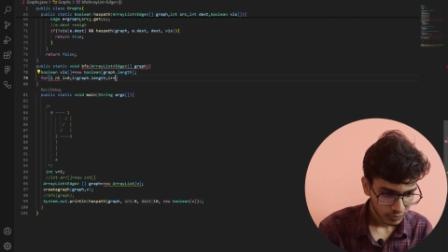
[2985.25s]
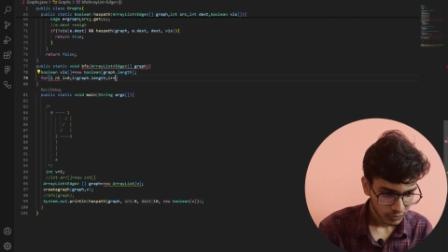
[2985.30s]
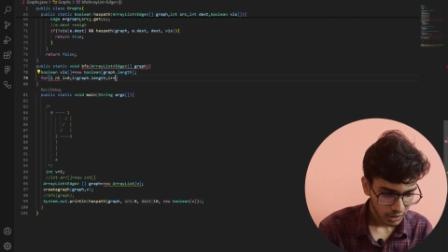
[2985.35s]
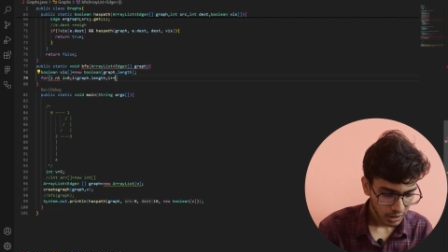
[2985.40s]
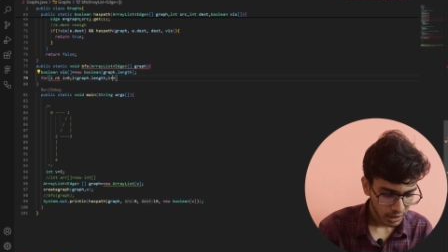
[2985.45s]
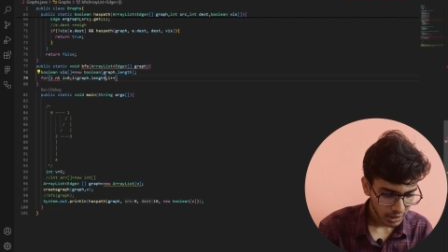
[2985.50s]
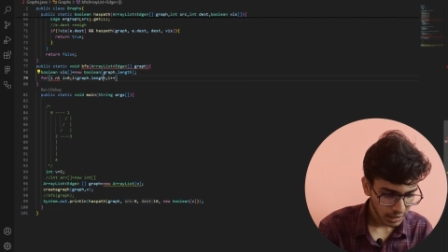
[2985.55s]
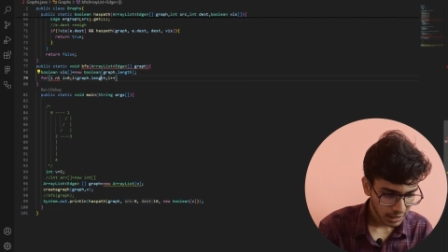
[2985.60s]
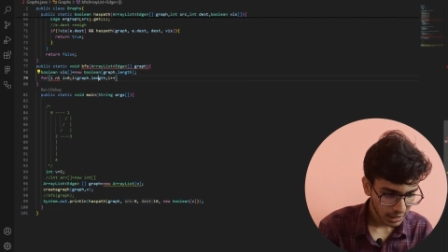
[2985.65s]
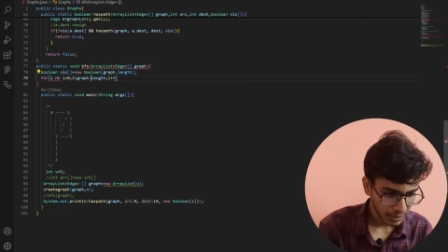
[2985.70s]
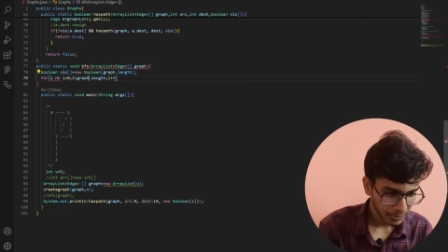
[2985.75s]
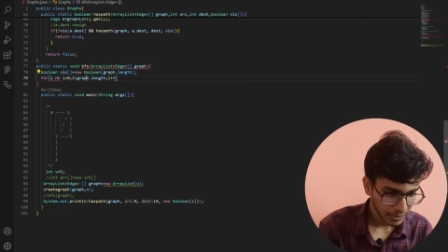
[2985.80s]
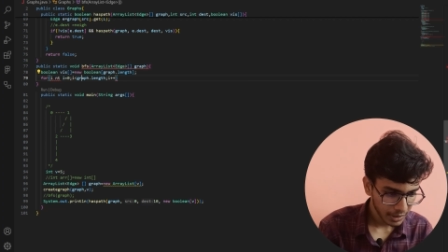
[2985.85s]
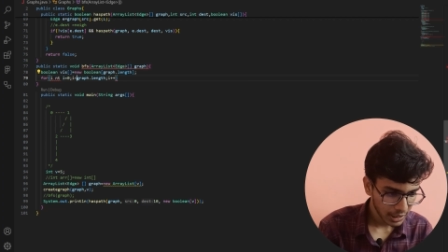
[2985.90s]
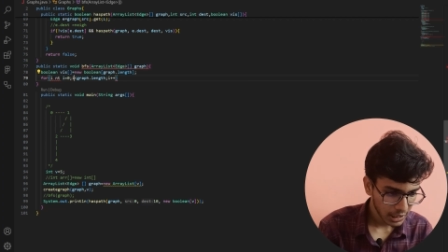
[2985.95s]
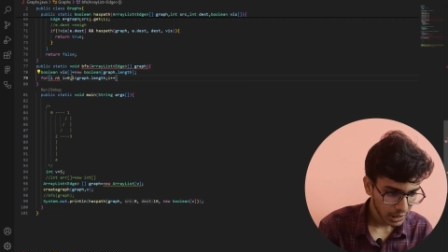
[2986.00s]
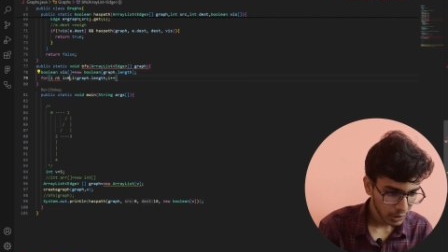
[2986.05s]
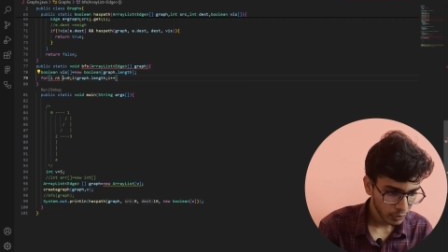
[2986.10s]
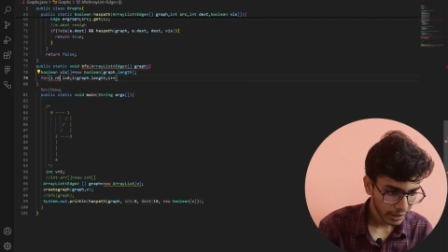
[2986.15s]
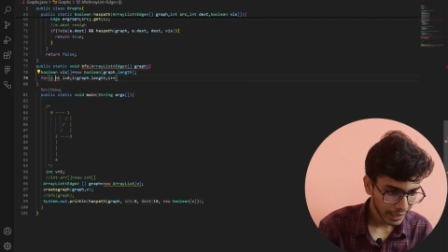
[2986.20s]
Here let me
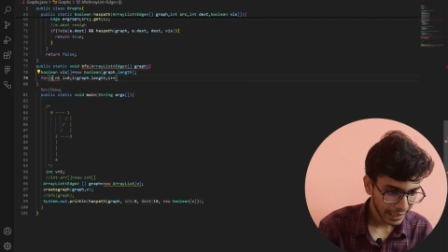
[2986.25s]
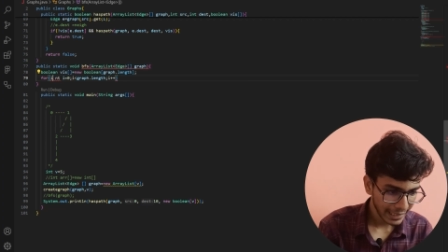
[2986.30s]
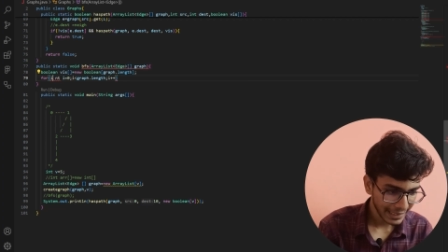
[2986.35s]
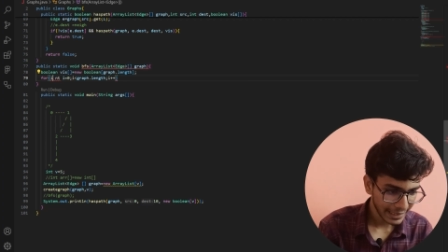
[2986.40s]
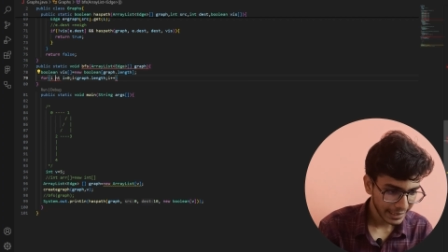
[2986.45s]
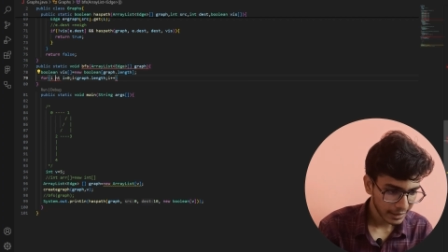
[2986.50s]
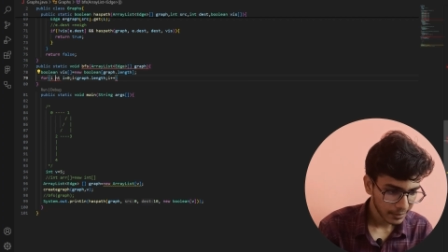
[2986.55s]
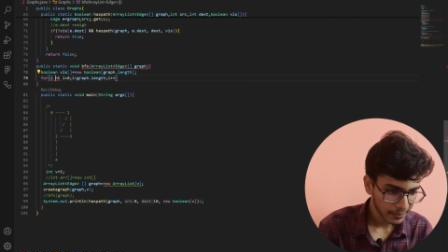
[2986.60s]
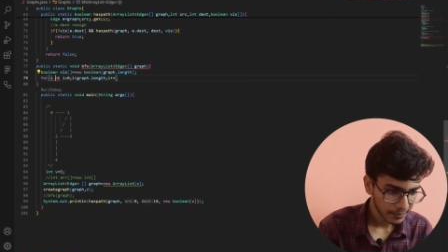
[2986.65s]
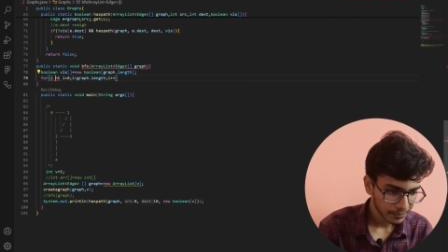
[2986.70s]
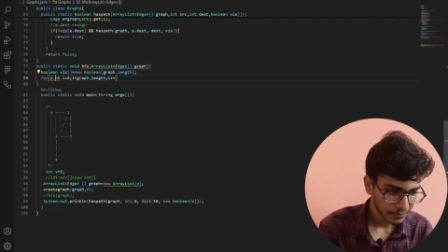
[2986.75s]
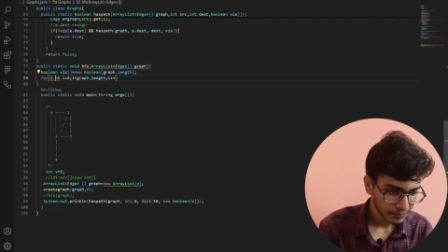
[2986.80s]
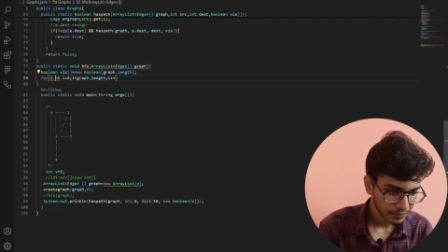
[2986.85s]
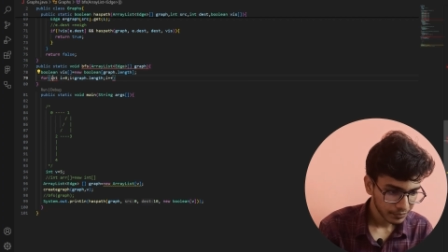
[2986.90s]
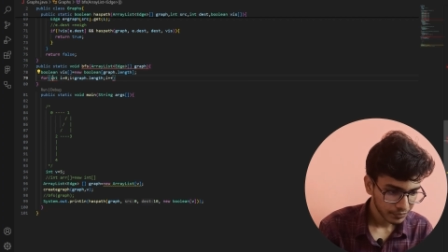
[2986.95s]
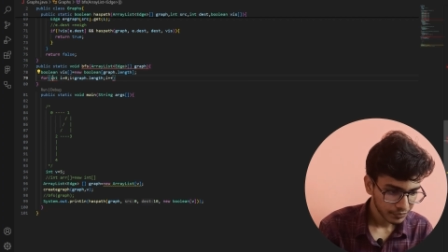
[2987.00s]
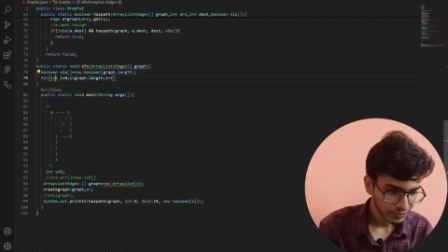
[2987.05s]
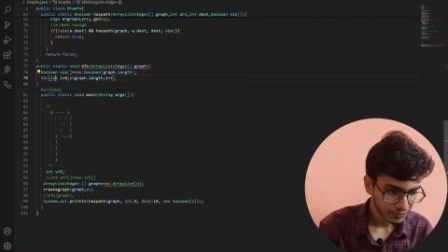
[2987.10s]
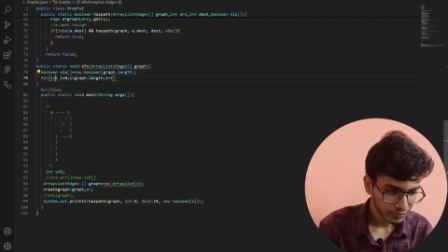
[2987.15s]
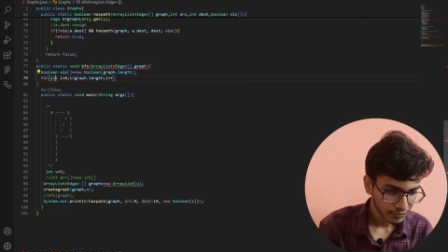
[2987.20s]
give int.
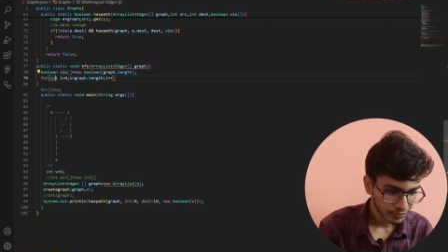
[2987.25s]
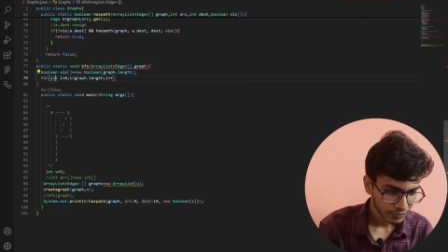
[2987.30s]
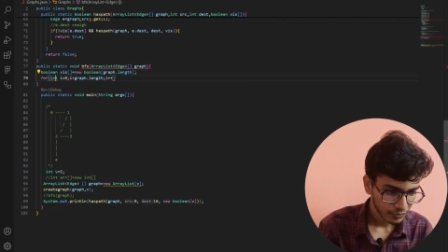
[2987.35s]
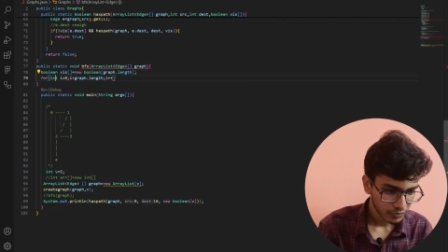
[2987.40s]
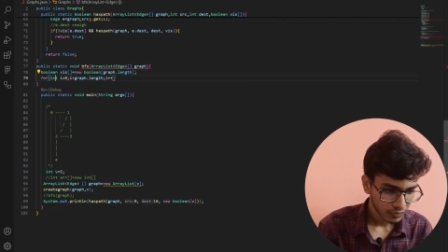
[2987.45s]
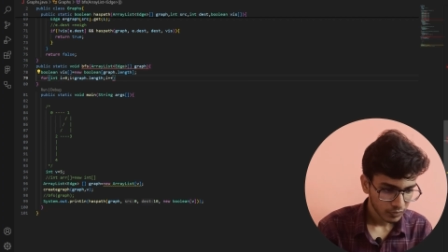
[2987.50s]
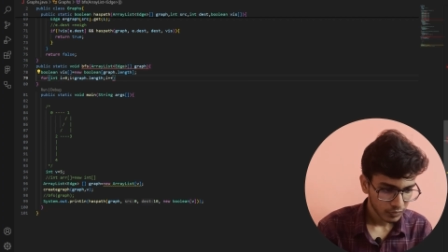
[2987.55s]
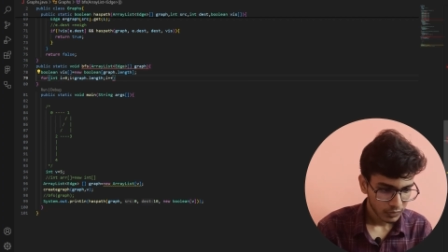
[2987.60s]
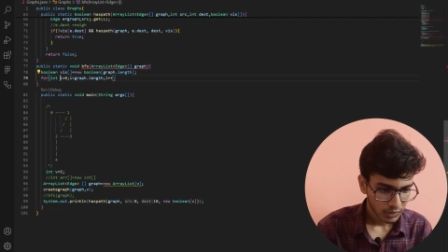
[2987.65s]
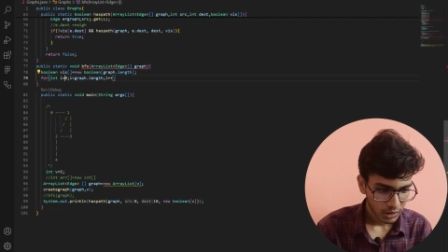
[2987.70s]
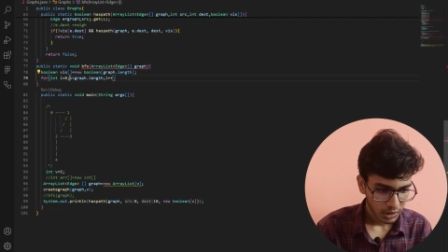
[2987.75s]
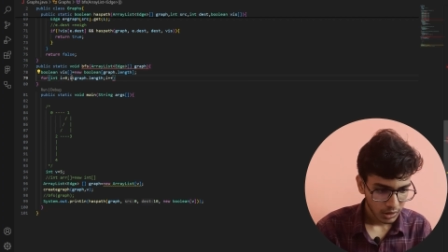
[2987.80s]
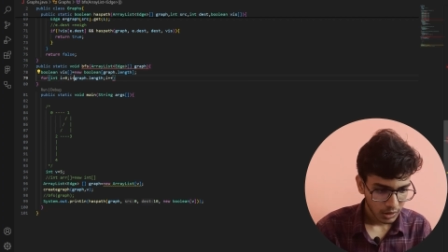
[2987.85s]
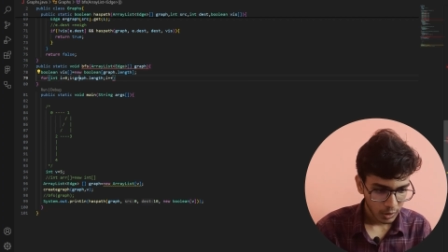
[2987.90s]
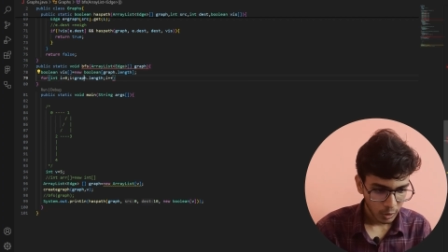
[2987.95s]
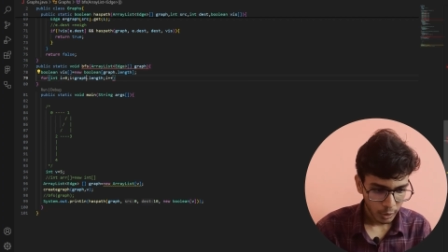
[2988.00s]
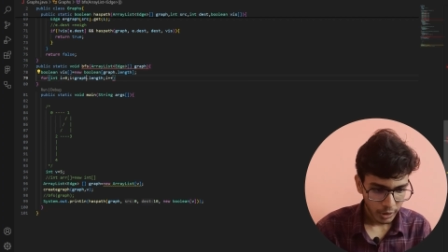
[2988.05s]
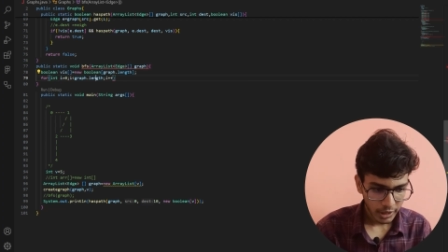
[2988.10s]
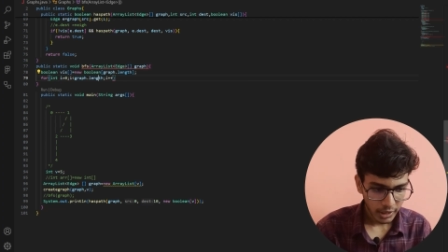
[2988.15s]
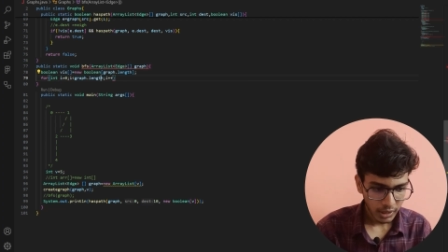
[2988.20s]

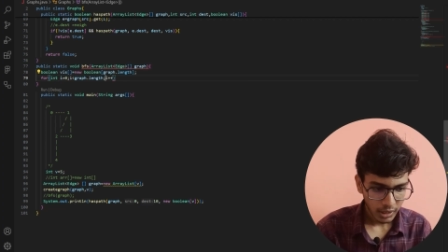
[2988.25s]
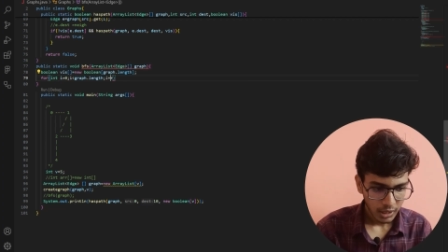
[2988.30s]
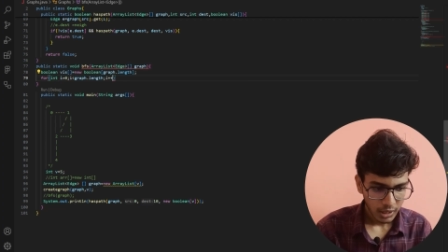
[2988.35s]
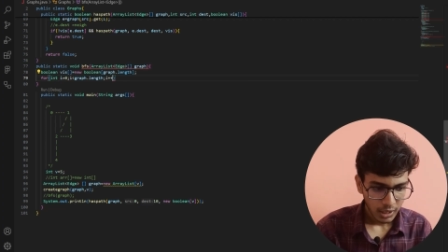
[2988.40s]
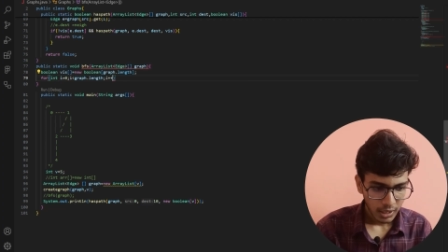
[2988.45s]
Okay,